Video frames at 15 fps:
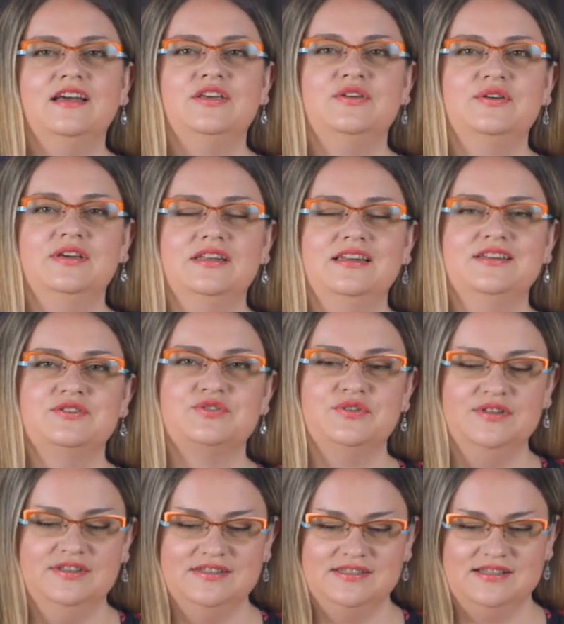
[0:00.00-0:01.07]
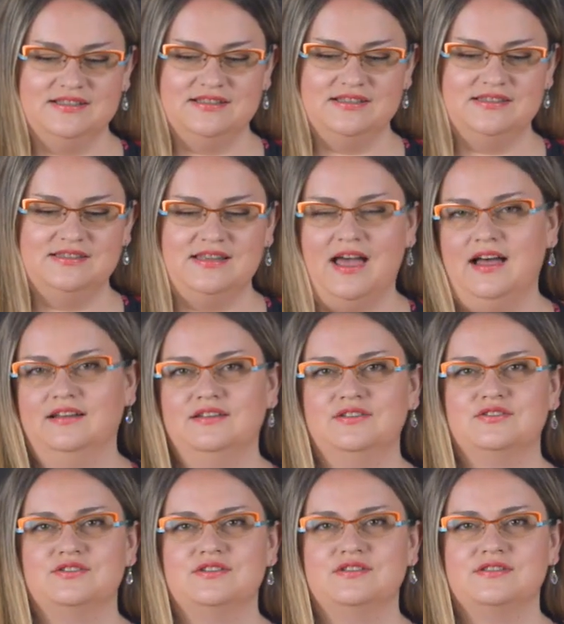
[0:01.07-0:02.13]
You can enjoy this as a
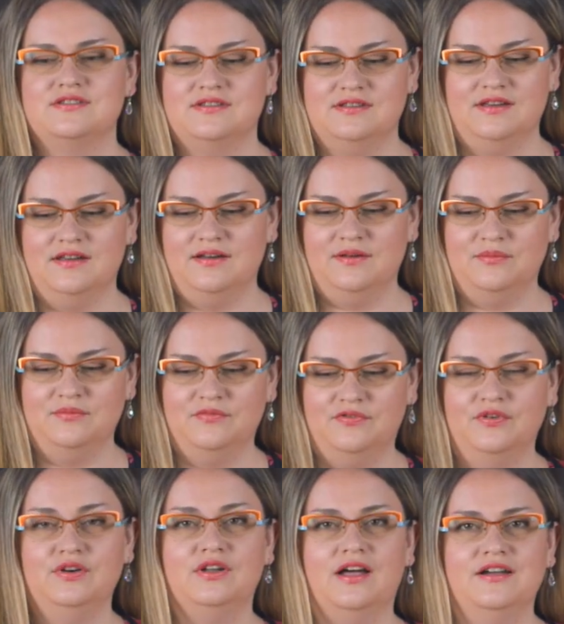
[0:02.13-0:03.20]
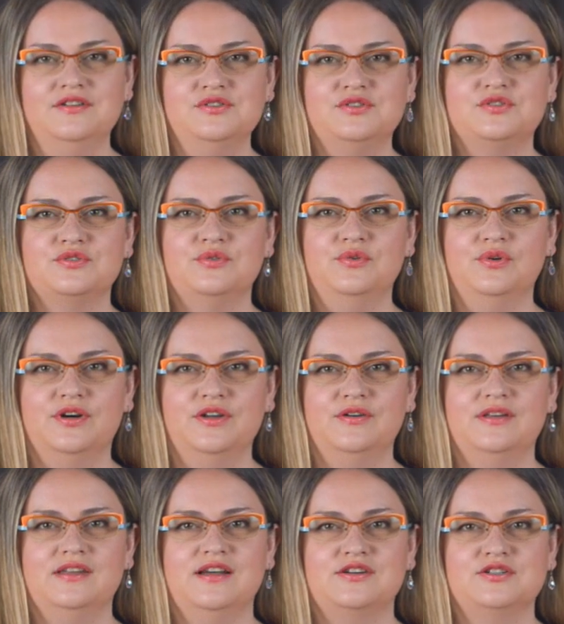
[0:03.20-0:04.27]
salad just for lunch, or you
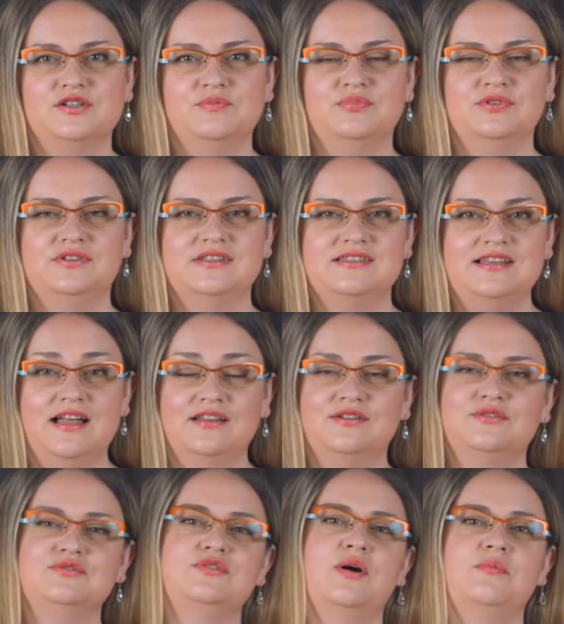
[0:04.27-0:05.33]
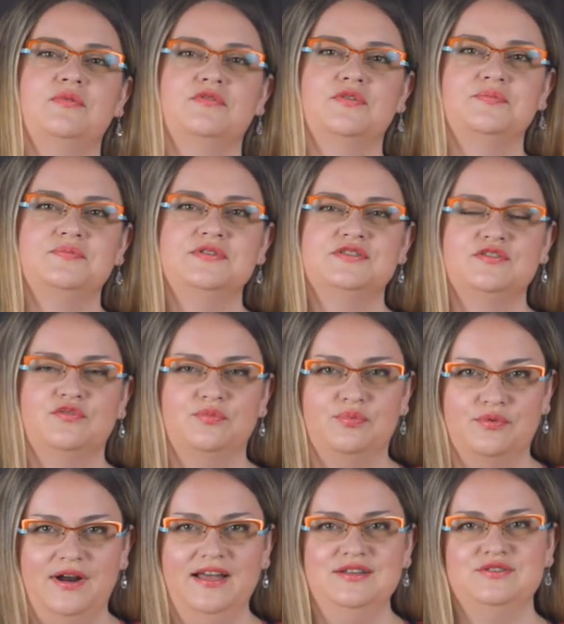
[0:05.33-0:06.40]
can actually put the salad on top of a piece of
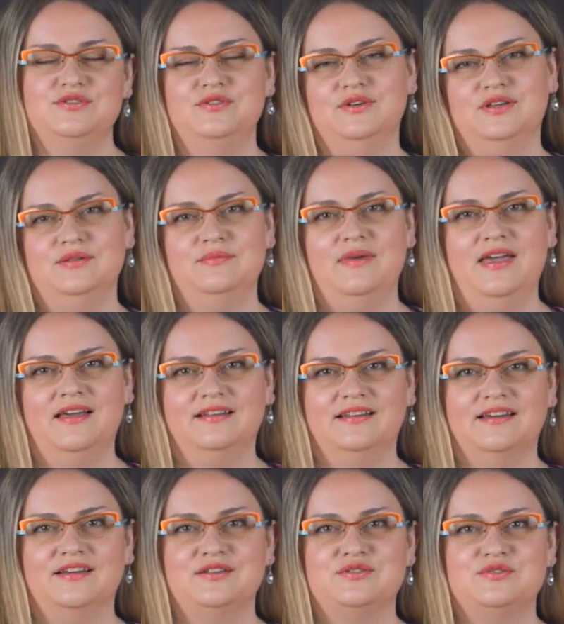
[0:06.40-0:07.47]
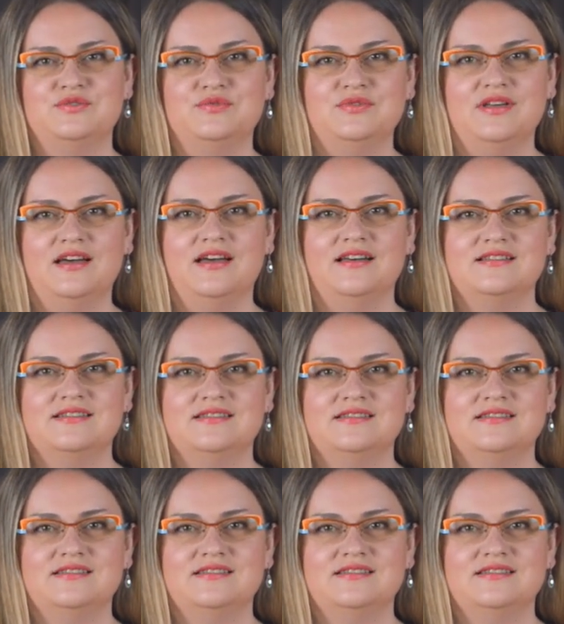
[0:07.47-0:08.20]
bread, so you can make like a tuna